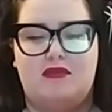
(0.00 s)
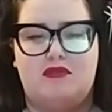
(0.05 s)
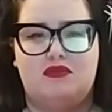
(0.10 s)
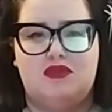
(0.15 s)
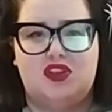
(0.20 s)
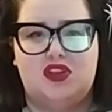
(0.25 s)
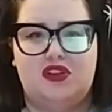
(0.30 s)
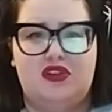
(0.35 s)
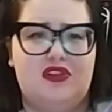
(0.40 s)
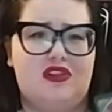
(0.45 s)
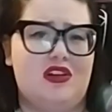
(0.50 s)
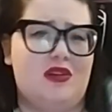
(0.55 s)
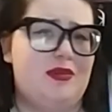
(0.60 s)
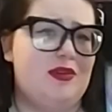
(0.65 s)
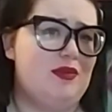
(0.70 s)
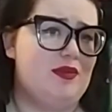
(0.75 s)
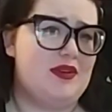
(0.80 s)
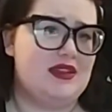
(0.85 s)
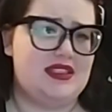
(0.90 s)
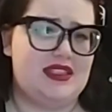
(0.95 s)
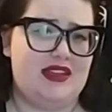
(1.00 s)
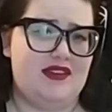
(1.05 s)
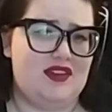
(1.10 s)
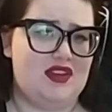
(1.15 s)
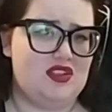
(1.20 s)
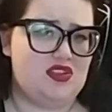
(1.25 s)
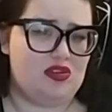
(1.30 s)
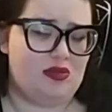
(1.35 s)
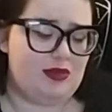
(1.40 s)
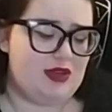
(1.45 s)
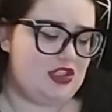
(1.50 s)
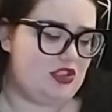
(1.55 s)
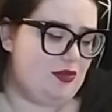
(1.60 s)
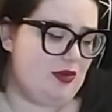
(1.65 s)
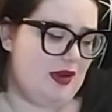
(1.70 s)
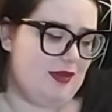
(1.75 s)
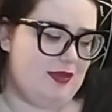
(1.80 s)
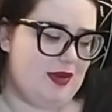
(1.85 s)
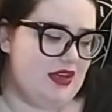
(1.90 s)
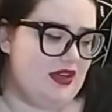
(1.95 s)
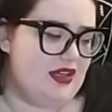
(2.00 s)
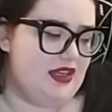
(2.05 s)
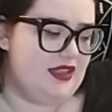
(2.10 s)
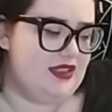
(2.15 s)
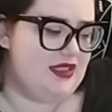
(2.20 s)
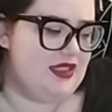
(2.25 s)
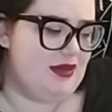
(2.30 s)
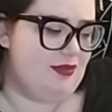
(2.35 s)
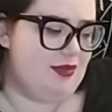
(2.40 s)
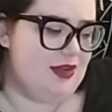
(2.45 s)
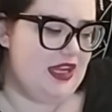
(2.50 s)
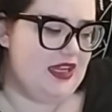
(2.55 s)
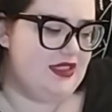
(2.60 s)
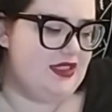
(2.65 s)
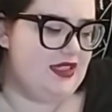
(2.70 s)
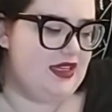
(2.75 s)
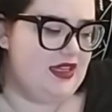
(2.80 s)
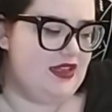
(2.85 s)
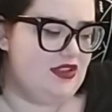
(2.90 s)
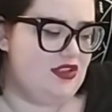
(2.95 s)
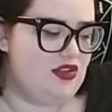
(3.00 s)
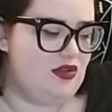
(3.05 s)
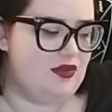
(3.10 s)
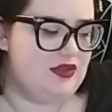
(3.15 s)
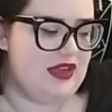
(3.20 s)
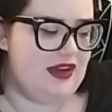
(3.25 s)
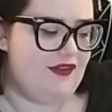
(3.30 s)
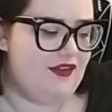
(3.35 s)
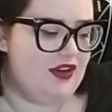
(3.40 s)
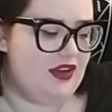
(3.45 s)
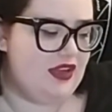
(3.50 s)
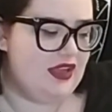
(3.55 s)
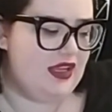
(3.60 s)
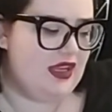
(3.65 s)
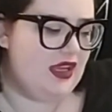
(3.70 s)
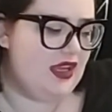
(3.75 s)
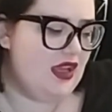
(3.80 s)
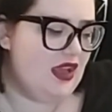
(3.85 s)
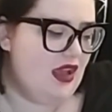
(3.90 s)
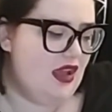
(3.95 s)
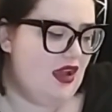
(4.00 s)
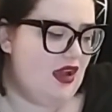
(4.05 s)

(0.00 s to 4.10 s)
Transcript: So you're going to be receiving so much abundance and blessing. So definitely